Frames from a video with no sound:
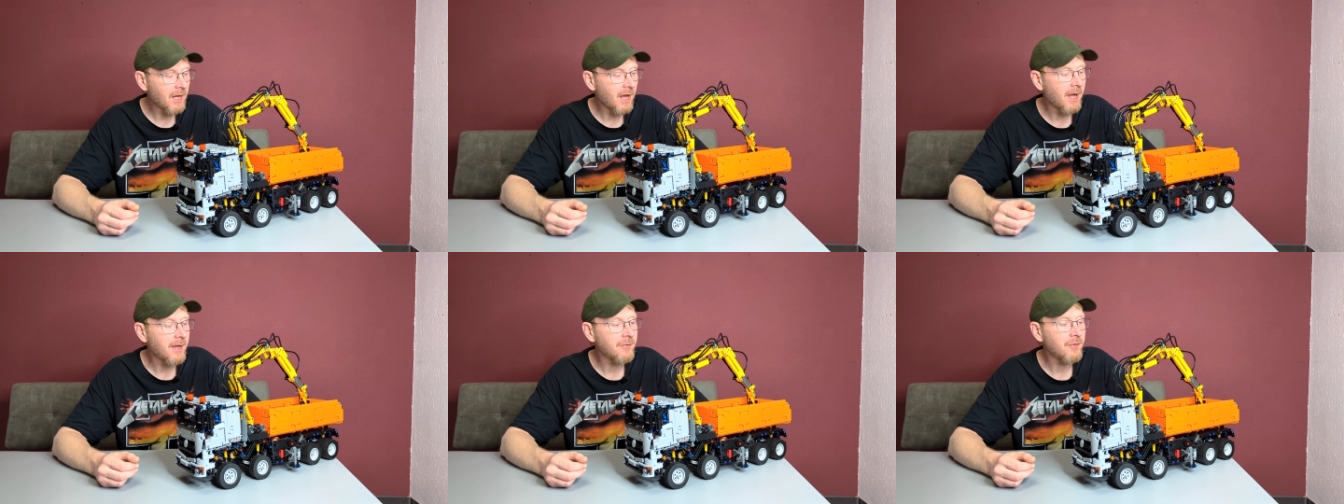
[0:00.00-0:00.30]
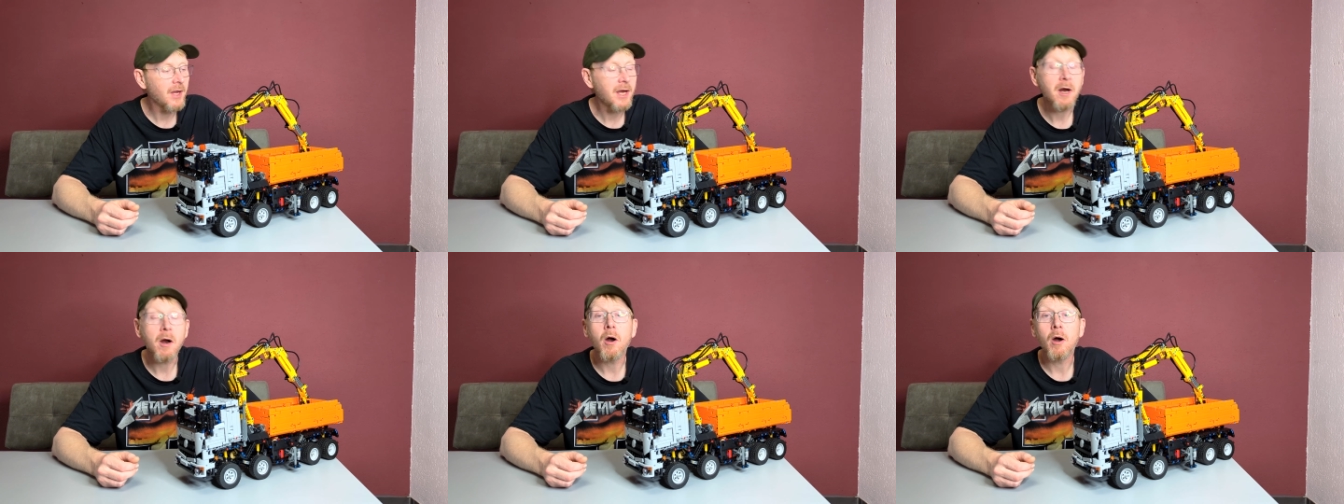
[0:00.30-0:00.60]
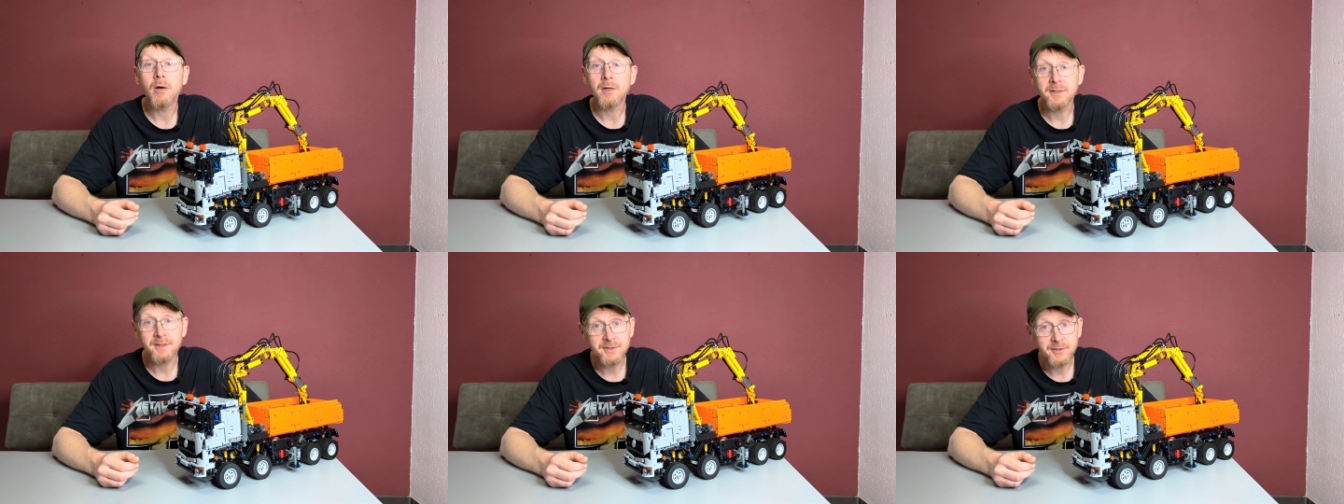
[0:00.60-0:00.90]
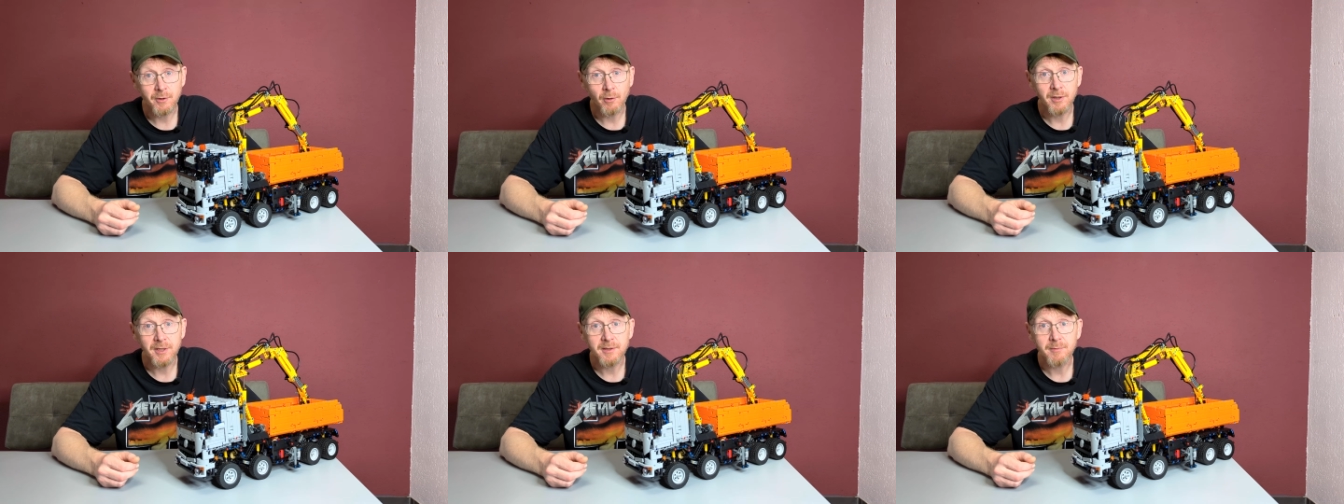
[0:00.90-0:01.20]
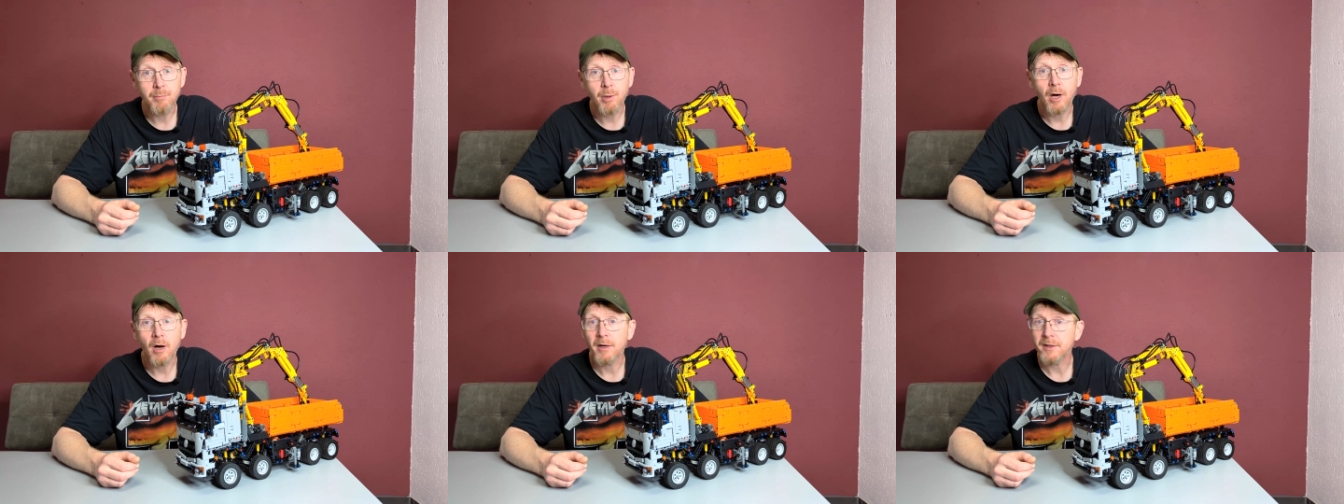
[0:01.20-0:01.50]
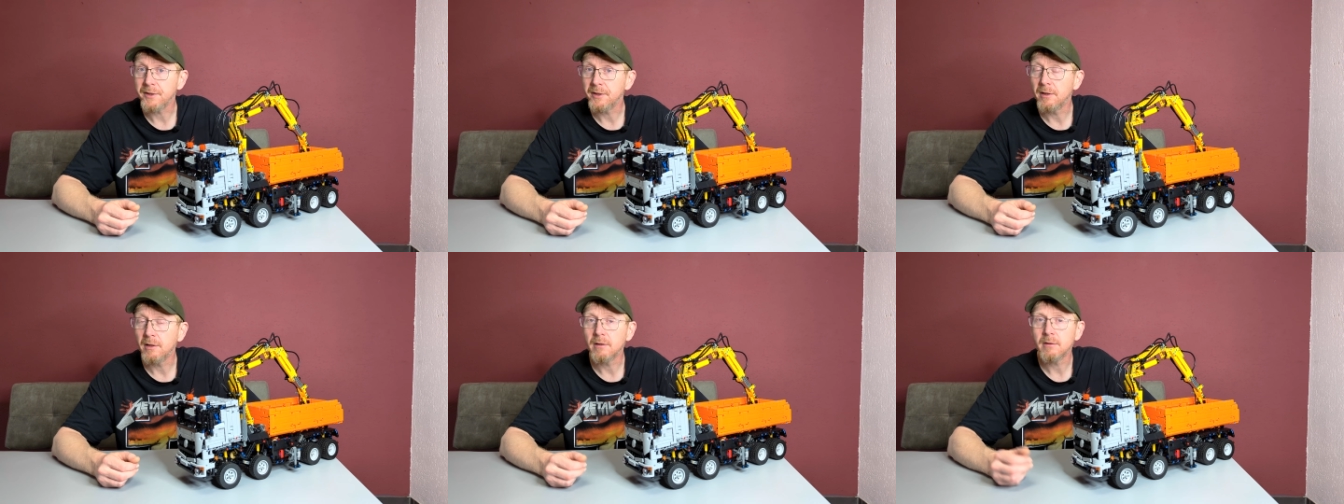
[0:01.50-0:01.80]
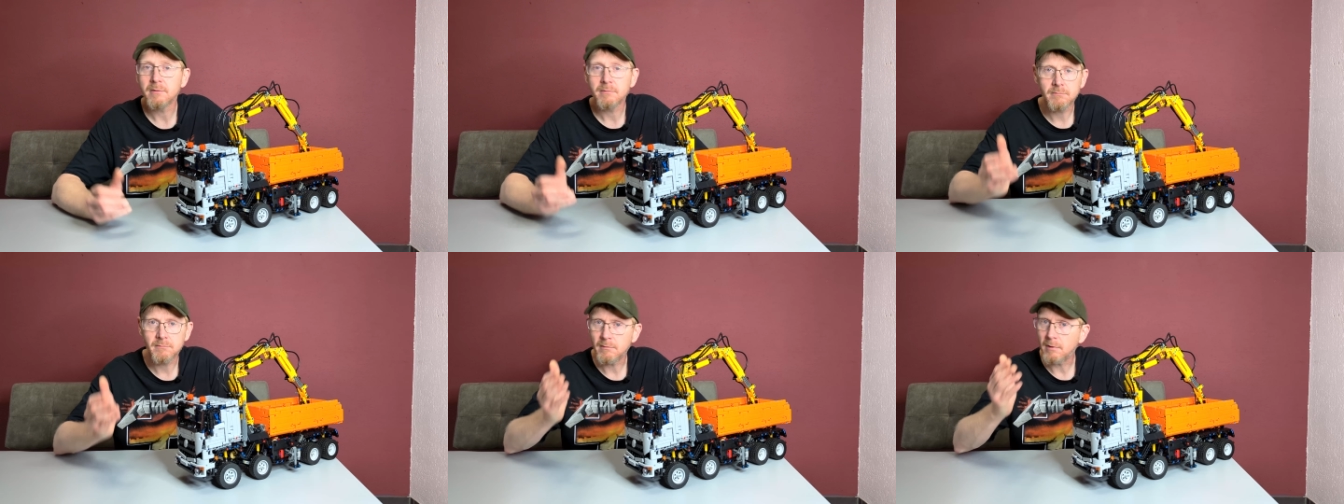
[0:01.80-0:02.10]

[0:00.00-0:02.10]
and they are a solid partner.